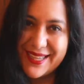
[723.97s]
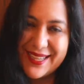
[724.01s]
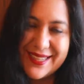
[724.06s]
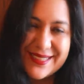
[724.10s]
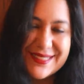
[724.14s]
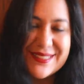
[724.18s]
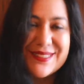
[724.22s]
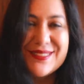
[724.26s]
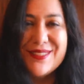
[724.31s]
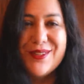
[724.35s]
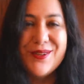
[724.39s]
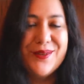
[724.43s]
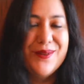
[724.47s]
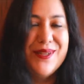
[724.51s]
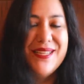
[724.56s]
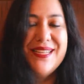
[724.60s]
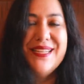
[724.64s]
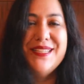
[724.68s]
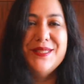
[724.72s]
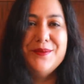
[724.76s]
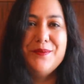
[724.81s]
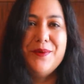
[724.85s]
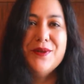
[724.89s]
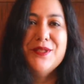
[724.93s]
that, so
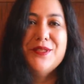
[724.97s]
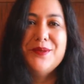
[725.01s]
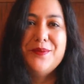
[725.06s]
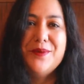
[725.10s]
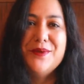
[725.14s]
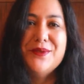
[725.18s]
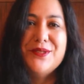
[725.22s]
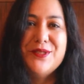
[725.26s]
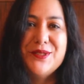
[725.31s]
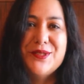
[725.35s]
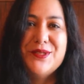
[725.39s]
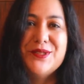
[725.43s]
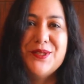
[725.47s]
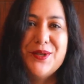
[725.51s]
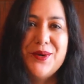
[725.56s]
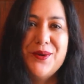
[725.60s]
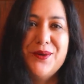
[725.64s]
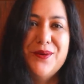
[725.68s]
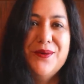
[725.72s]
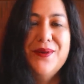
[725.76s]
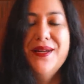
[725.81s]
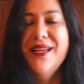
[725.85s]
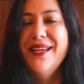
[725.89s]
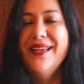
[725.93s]
it is possible to
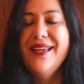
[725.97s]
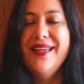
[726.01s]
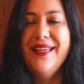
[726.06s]
sew